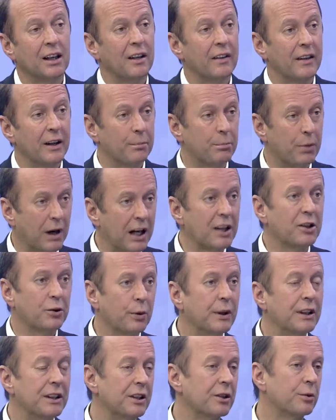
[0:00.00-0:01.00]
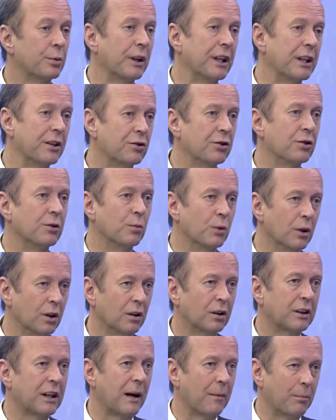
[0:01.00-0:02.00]
that by 2022
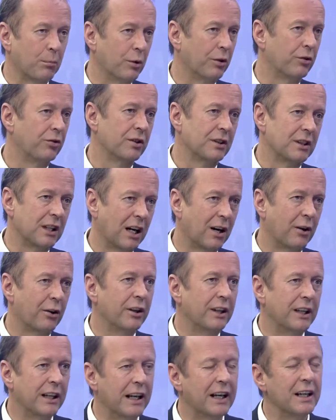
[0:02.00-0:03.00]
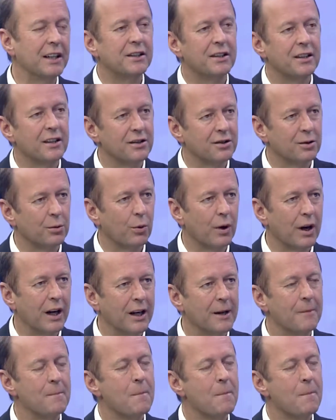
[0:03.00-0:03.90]
World Cup, which is now only 8 years away,